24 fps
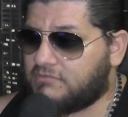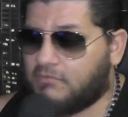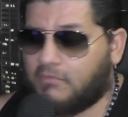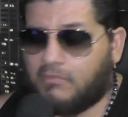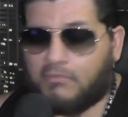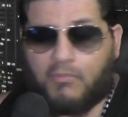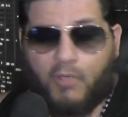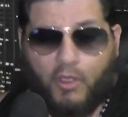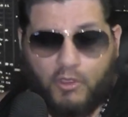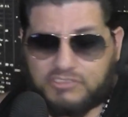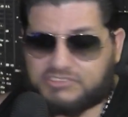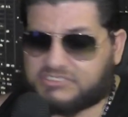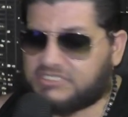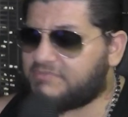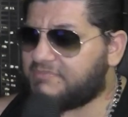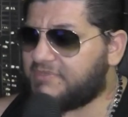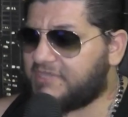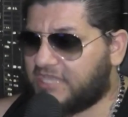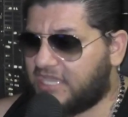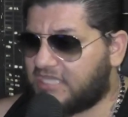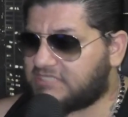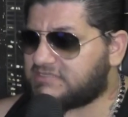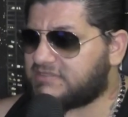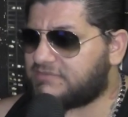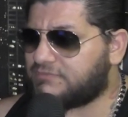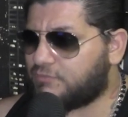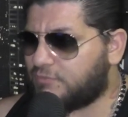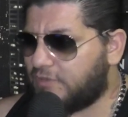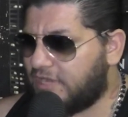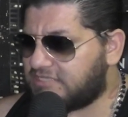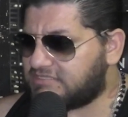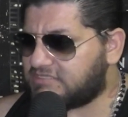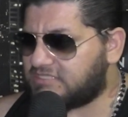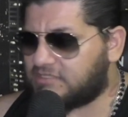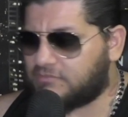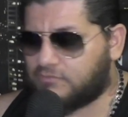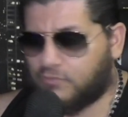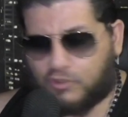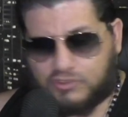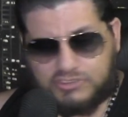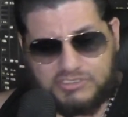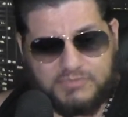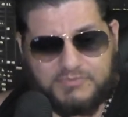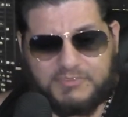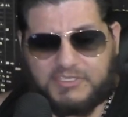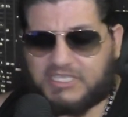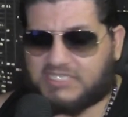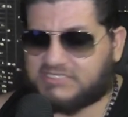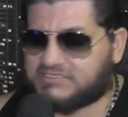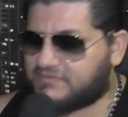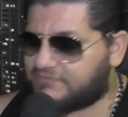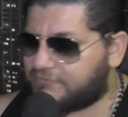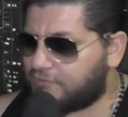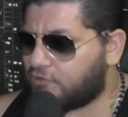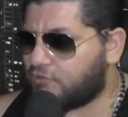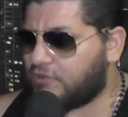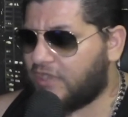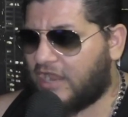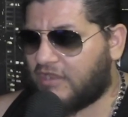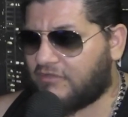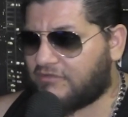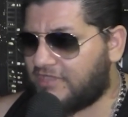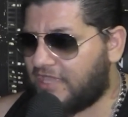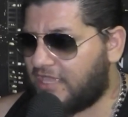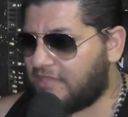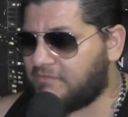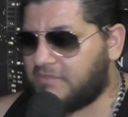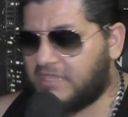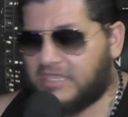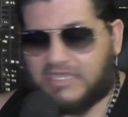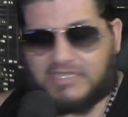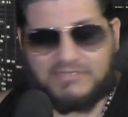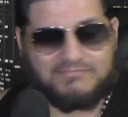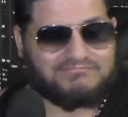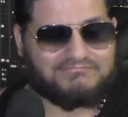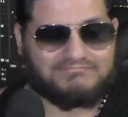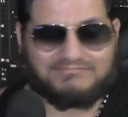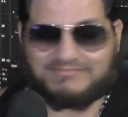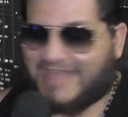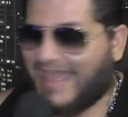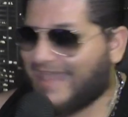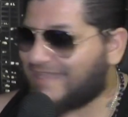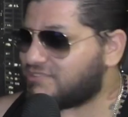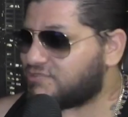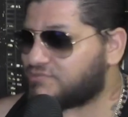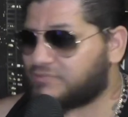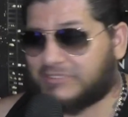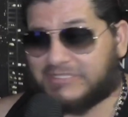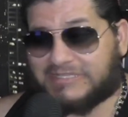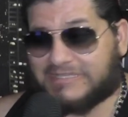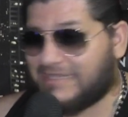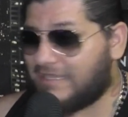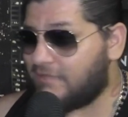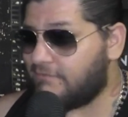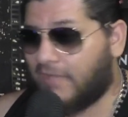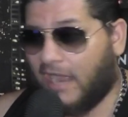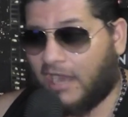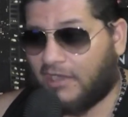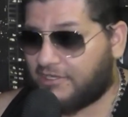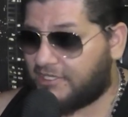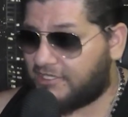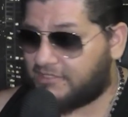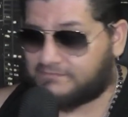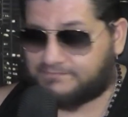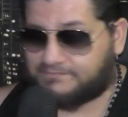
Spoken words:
mostly because of the wrestling, mostly because of the ground game. That's really about it.